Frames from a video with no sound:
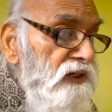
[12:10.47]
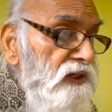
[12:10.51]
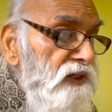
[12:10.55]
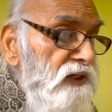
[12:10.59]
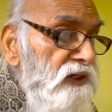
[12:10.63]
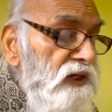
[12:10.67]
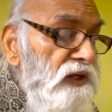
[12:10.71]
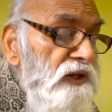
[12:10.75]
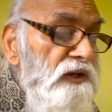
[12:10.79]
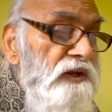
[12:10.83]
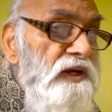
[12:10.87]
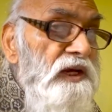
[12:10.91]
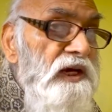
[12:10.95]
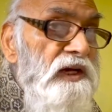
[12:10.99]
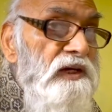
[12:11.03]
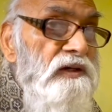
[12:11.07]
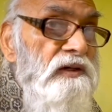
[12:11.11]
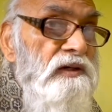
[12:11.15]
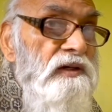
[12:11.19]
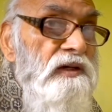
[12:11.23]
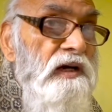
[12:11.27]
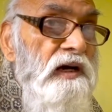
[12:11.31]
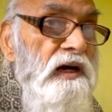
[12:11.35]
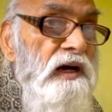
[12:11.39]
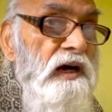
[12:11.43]

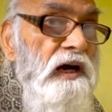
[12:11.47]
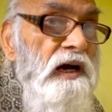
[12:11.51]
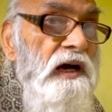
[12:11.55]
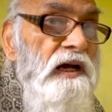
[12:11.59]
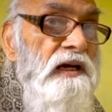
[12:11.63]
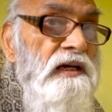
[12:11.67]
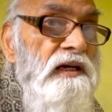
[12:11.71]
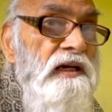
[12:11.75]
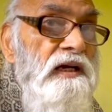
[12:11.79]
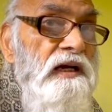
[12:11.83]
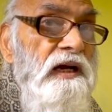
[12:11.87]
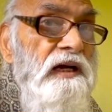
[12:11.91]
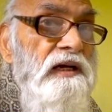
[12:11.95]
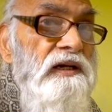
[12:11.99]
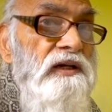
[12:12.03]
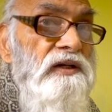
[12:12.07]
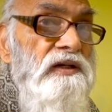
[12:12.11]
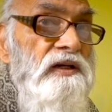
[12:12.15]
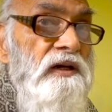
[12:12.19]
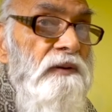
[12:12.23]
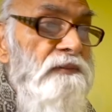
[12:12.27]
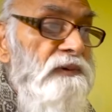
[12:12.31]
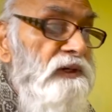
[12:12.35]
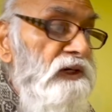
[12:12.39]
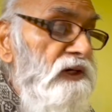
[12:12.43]
yet
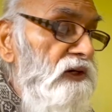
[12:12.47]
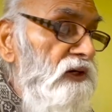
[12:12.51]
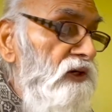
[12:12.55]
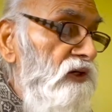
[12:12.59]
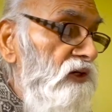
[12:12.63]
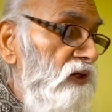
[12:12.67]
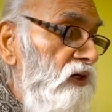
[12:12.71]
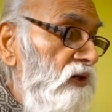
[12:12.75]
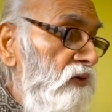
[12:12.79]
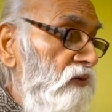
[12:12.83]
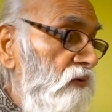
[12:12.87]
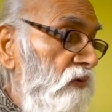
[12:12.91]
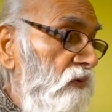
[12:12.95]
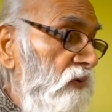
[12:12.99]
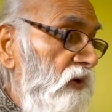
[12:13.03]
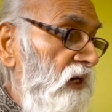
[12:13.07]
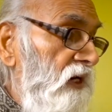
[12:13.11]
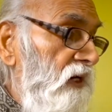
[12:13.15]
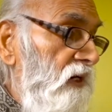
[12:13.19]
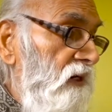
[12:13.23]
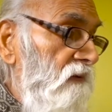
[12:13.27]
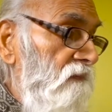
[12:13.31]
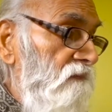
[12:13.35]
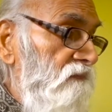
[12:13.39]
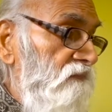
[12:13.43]
uncontaminated
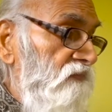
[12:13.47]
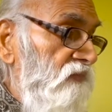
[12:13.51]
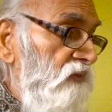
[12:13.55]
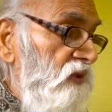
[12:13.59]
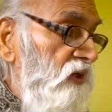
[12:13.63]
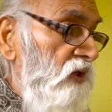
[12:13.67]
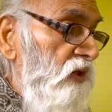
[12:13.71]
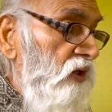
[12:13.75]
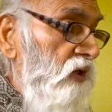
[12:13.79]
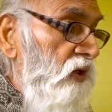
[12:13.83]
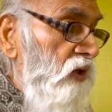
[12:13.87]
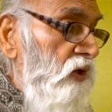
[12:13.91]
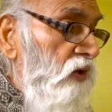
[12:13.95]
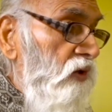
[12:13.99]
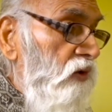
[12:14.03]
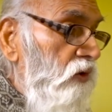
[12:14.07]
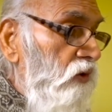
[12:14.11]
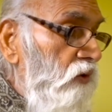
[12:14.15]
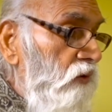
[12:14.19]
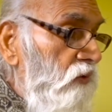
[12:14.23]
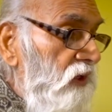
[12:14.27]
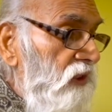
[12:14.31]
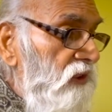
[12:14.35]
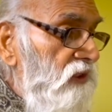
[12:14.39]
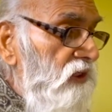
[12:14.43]
way.
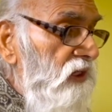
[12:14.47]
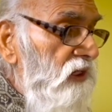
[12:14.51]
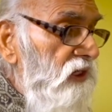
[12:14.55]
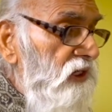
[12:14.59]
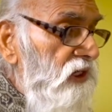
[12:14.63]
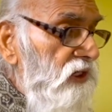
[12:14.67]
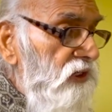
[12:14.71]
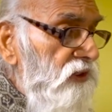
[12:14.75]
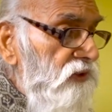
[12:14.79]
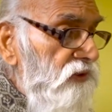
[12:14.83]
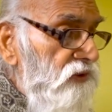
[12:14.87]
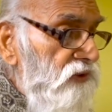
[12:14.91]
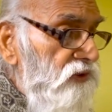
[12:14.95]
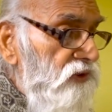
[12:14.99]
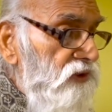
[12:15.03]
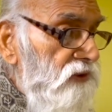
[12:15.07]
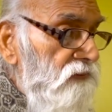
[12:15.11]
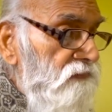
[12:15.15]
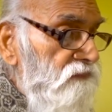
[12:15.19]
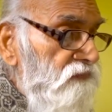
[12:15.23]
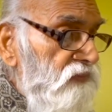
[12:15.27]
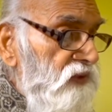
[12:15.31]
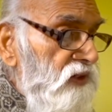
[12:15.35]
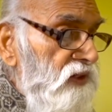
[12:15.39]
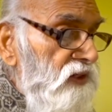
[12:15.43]
Over the
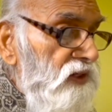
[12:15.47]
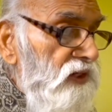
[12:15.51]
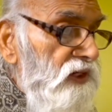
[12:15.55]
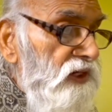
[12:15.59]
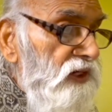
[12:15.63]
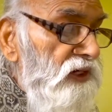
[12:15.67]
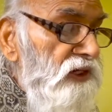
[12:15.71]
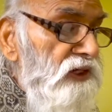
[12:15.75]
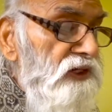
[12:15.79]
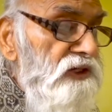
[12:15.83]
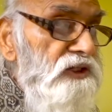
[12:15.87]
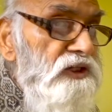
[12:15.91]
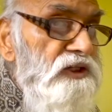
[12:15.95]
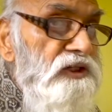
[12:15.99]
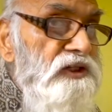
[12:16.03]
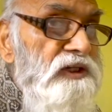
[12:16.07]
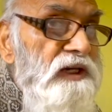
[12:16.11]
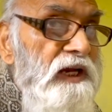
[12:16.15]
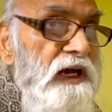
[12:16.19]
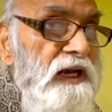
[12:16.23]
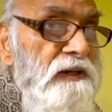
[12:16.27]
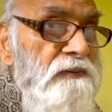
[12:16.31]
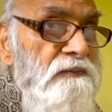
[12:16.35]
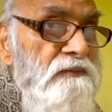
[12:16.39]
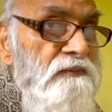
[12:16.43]
years, each
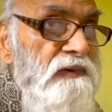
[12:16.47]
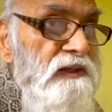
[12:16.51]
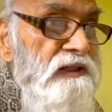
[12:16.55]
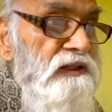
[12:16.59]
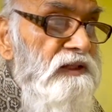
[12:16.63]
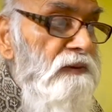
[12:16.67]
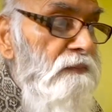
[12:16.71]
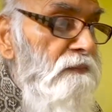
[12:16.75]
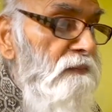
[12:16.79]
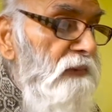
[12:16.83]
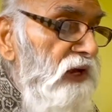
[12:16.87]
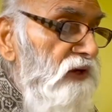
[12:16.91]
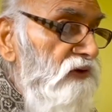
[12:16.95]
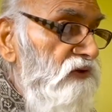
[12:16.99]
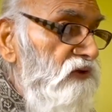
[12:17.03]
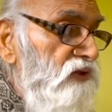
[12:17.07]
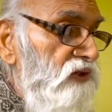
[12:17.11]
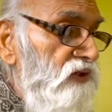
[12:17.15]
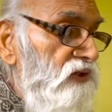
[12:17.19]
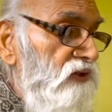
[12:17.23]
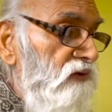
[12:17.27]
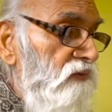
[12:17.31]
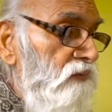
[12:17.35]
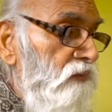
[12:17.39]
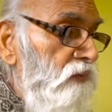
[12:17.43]
time when the
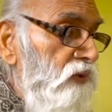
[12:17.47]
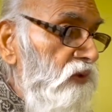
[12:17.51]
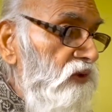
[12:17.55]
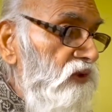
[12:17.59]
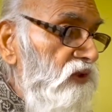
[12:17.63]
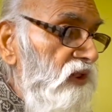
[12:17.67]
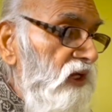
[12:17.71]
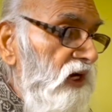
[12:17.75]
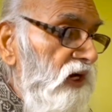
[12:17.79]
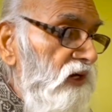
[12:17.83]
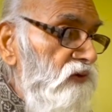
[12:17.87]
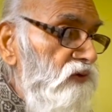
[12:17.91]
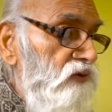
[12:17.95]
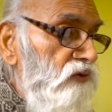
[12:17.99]
message of Buddhas